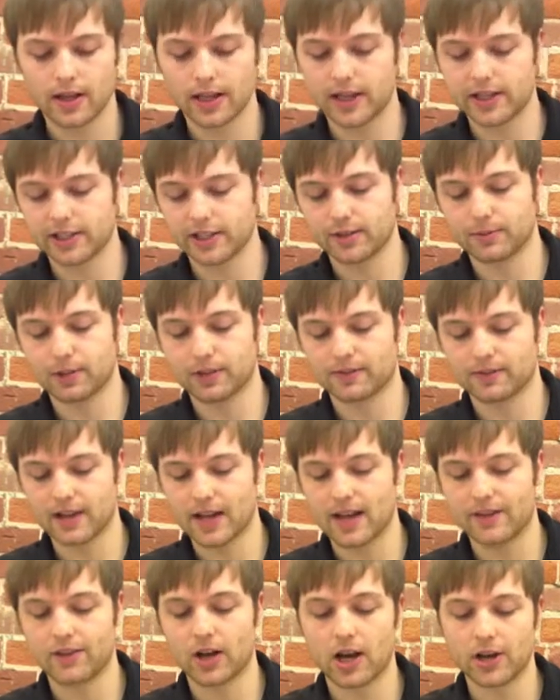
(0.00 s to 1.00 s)

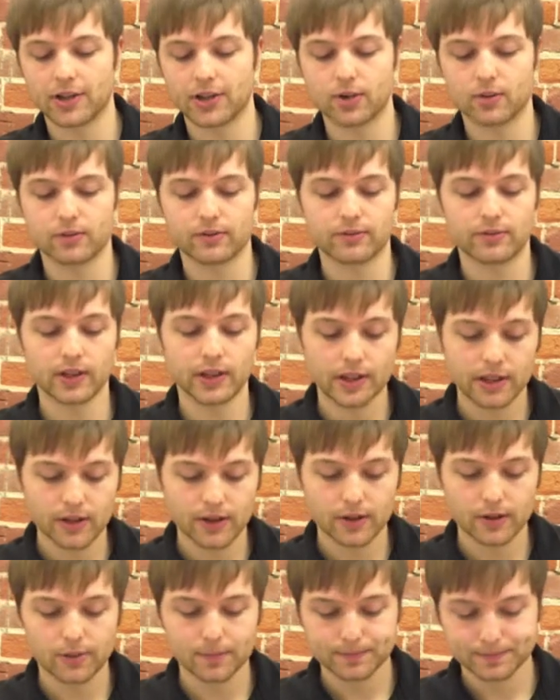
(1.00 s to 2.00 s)
HTML5 audio and
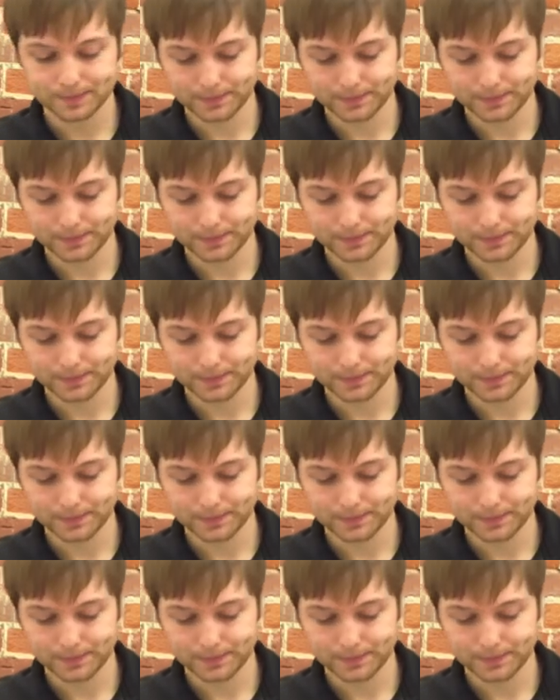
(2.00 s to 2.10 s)
video.